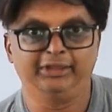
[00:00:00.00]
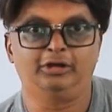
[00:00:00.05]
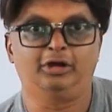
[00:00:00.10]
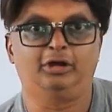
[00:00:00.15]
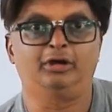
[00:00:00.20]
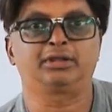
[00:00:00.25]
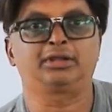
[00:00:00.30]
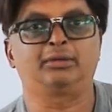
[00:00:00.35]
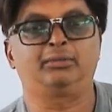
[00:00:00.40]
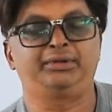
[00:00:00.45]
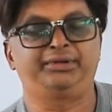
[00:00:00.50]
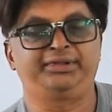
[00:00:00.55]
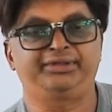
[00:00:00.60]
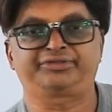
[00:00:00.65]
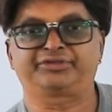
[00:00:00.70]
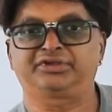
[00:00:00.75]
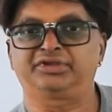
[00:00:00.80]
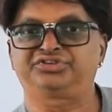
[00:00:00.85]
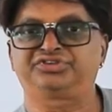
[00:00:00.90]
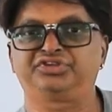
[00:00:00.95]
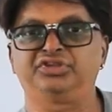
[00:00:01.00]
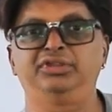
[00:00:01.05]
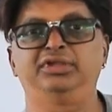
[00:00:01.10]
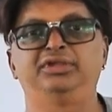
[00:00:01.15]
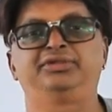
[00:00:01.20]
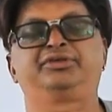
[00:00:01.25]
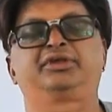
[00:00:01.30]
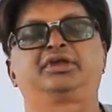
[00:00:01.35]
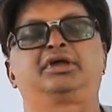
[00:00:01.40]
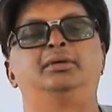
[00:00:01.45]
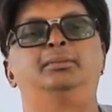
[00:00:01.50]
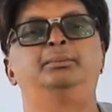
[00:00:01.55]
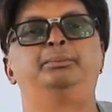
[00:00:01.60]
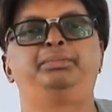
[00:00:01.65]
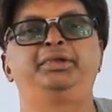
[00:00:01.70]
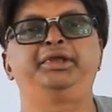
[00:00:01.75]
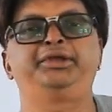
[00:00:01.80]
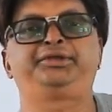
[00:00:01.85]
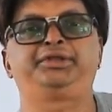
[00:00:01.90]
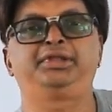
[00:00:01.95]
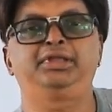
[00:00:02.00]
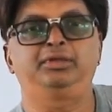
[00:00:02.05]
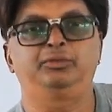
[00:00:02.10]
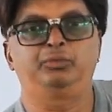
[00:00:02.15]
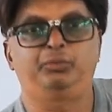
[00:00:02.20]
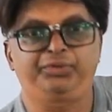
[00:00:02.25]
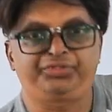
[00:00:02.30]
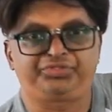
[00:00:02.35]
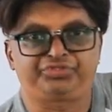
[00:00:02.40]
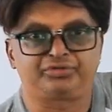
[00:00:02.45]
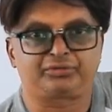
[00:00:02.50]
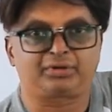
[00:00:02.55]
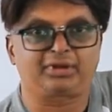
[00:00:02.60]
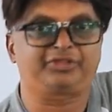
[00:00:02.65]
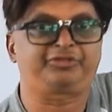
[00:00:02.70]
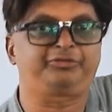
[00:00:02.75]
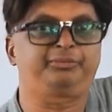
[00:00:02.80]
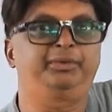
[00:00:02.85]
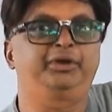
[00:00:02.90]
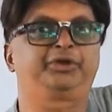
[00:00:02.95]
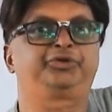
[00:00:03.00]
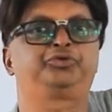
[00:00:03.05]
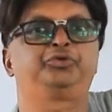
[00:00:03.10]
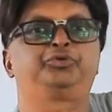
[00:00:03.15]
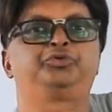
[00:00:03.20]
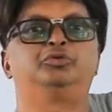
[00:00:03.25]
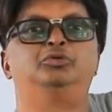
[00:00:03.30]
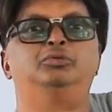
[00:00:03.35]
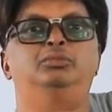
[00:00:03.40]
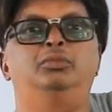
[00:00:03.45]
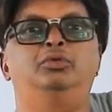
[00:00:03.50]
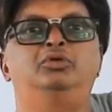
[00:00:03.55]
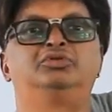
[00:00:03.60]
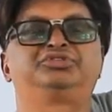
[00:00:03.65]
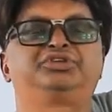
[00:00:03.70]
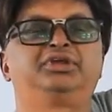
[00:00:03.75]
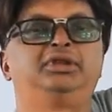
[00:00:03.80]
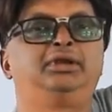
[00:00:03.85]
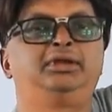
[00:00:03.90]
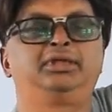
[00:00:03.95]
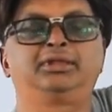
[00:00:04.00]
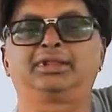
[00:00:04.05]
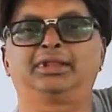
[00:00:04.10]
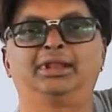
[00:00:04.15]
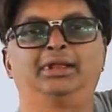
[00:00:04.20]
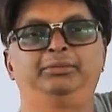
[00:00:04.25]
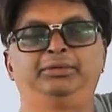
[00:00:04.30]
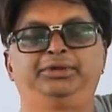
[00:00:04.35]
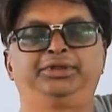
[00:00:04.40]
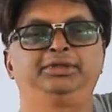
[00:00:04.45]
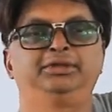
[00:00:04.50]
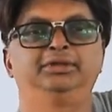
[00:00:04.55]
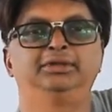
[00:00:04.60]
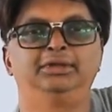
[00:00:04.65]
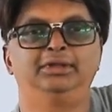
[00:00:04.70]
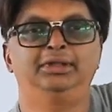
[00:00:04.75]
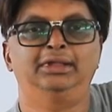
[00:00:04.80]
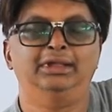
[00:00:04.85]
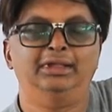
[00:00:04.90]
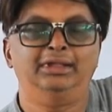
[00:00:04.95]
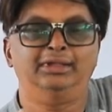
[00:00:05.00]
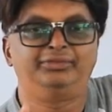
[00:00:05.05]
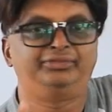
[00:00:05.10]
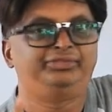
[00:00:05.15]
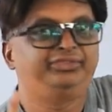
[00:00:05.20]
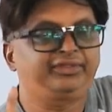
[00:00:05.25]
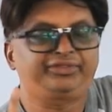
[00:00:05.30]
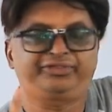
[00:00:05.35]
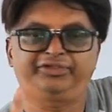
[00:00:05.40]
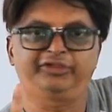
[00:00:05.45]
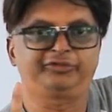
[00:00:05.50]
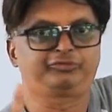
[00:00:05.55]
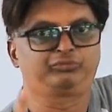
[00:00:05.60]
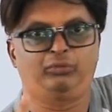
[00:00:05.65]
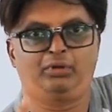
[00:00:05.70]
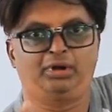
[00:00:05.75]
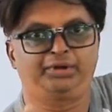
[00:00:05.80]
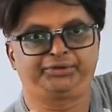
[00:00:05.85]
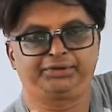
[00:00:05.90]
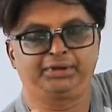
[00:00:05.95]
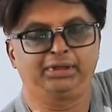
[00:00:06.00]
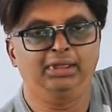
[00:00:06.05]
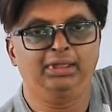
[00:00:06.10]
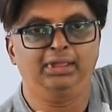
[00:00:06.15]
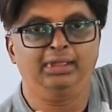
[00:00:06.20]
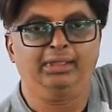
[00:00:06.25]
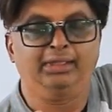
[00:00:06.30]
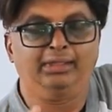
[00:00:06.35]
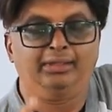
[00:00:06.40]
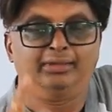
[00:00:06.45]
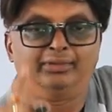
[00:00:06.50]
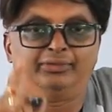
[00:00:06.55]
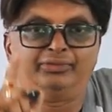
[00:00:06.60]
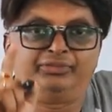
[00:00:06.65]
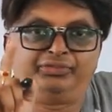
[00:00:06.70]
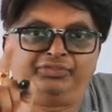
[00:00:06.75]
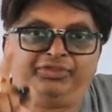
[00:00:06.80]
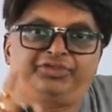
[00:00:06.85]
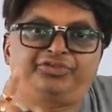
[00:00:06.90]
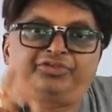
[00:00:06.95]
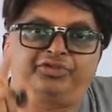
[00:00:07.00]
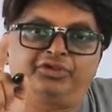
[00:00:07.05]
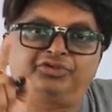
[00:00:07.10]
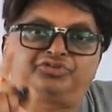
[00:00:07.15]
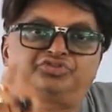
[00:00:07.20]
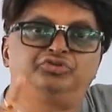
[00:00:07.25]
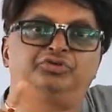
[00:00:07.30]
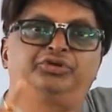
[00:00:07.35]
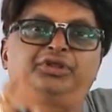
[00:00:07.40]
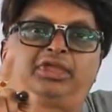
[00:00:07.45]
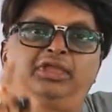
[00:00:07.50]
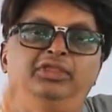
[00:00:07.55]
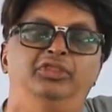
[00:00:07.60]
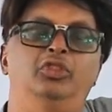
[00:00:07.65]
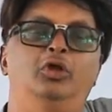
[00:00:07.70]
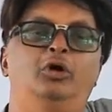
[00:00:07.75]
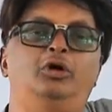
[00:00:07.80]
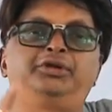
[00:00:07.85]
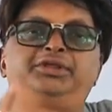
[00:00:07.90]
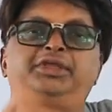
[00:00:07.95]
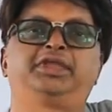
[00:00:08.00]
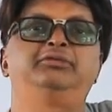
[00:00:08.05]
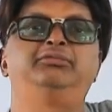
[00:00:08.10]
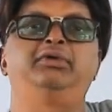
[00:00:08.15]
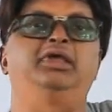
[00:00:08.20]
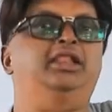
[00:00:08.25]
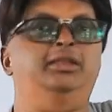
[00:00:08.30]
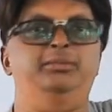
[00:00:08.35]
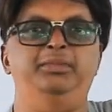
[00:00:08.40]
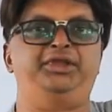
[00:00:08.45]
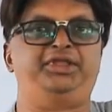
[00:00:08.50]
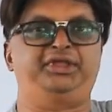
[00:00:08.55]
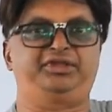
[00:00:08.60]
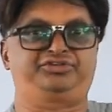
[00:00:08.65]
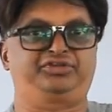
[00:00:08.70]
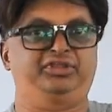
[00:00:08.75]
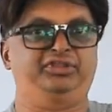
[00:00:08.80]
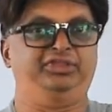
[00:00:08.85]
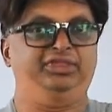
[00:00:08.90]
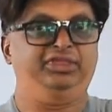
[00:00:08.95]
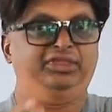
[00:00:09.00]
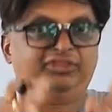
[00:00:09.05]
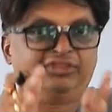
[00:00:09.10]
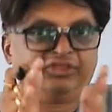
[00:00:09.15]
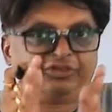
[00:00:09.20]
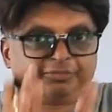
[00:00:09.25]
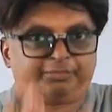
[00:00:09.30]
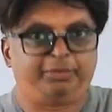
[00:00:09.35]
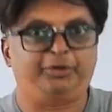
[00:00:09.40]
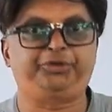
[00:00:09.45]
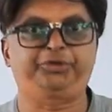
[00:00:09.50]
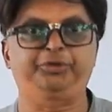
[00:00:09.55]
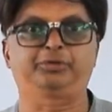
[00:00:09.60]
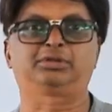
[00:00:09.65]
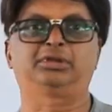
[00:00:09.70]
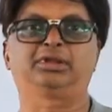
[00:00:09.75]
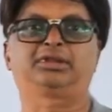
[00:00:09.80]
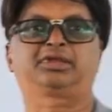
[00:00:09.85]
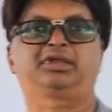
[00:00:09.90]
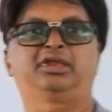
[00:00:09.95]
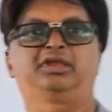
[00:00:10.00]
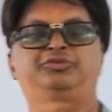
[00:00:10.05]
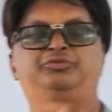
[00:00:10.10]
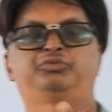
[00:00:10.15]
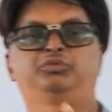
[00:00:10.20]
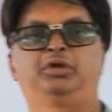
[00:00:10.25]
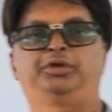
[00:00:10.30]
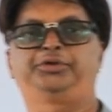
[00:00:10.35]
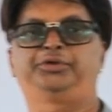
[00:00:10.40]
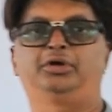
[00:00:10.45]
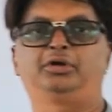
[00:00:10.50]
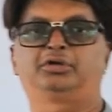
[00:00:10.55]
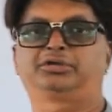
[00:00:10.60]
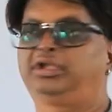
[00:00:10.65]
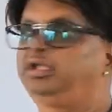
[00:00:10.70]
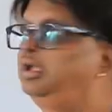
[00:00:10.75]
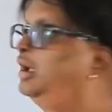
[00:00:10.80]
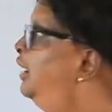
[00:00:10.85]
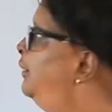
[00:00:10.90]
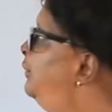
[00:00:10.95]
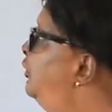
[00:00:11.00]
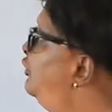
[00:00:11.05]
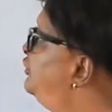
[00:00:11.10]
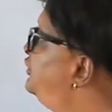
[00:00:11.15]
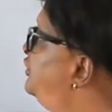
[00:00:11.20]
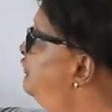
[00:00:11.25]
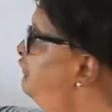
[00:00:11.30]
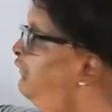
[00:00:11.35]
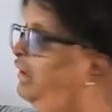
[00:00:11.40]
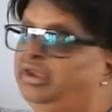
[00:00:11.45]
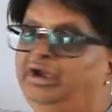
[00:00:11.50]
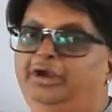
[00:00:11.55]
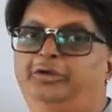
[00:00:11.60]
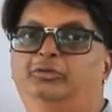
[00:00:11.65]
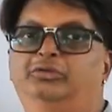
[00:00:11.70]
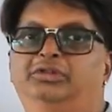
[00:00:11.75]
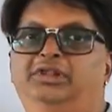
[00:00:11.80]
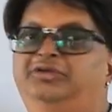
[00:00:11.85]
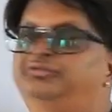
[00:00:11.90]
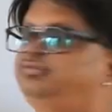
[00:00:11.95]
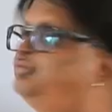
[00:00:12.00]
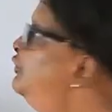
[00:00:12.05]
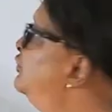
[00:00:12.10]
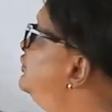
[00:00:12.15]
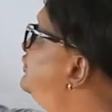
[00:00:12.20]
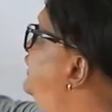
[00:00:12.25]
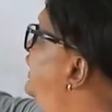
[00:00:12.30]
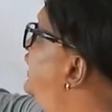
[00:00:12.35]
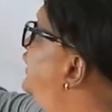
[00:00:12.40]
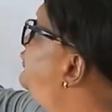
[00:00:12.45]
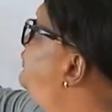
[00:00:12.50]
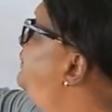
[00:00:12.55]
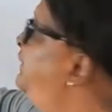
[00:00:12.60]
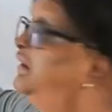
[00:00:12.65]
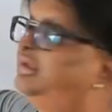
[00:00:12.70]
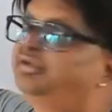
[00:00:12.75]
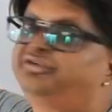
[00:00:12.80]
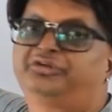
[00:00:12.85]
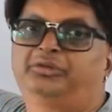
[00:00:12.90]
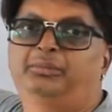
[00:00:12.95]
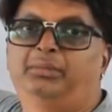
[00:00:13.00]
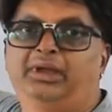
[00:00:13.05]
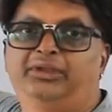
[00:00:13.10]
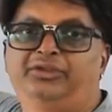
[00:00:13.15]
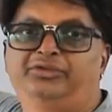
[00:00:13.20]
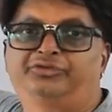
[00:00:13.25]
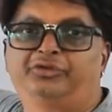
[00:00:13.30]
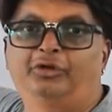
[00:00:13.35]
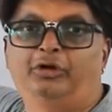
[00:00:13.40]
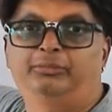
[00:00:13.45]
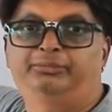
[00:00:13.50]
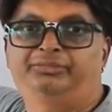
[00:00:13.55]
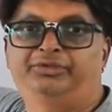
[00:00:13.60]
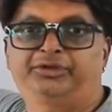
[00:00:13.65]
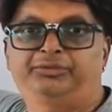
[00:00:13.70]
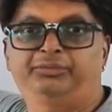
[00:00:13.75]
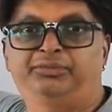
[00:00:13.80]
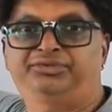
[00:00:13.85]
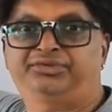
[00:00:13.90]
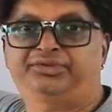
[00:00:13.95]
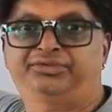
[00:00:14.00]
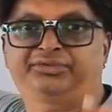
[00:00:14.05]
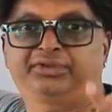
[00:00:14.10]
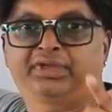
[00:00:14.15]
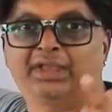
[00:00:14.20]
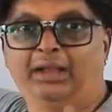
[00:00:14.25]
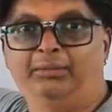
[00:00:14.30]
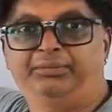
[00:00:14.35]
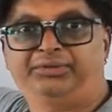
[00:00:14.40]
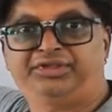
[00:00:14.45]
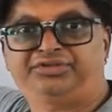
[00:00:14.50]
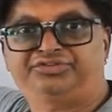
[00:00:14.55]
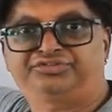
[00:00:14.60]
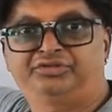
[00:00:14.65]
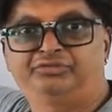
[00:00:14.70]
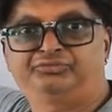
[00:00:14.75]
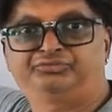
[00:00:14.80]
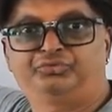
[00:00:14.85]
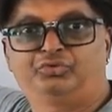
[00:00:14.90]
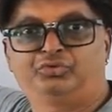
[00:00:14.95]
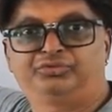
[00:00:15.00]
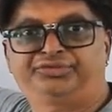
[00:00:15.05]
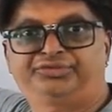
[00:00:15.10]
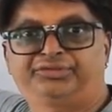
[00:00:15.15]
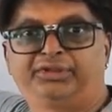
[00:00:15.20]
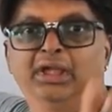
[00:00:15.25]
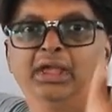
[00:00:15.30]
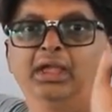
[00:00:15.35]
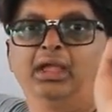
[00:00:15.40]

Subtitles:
or our discussion is completely with respect to motion under gravity. This is what? This should not give a limitation. In this particular case, we are talking about one and only force experienced by this object, which is gravitational force,